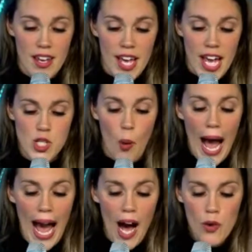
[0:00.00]
And so
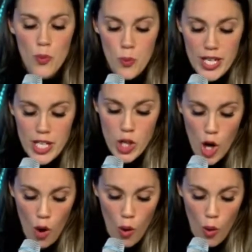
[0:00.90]
how do we
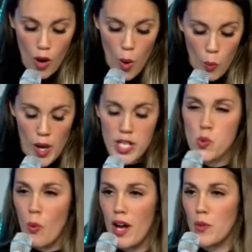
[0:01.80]
know which
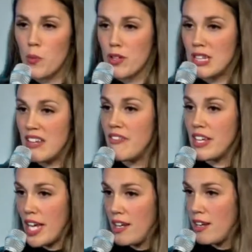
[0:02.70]
one we're living
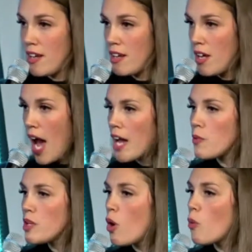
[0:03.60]
in? How do
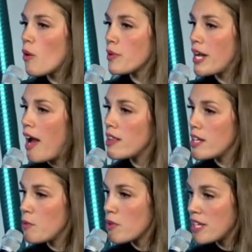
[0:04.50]
we know what reality
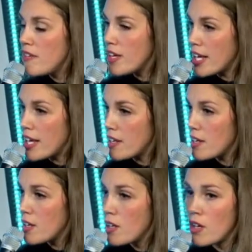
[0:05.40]
we're living in?
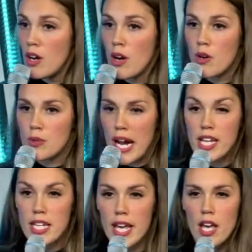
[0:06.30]
Right?
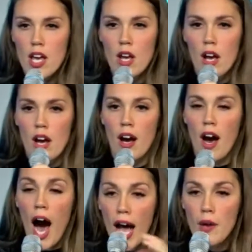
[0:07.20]
Like,
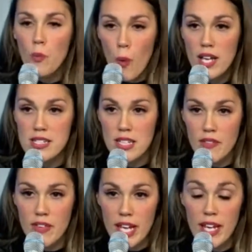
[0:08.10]
I was
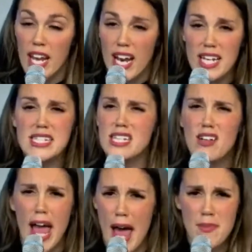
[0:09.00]
living in, and I still
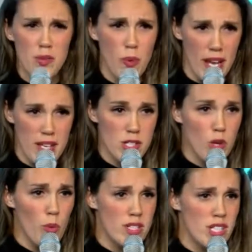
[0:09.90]
am in ways,
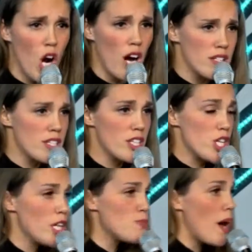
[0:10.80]
it's a constant
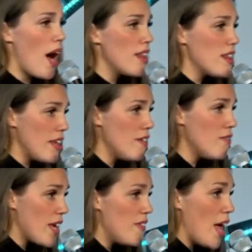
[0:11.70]
change, but I live
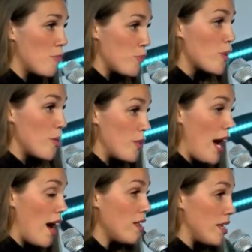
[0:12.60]
in that broken
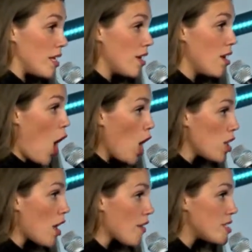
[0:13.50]
reality a
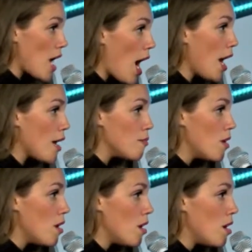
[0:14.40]
lot of the time.
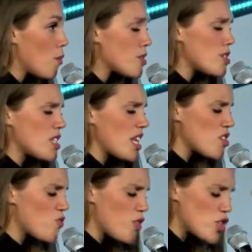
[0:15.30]
Where it's just like this
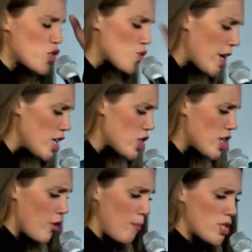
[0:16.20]
frustration,
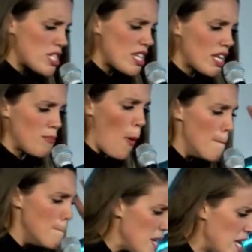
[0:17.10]
or I'm just thinking about
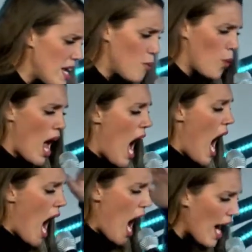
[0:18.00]
me and what
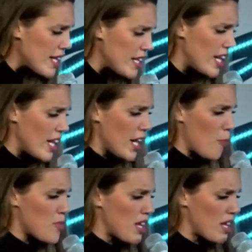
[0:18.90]
I need, and I'm
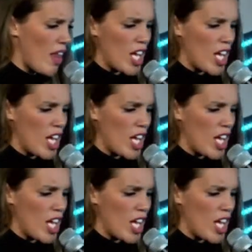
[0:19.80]
thinking like,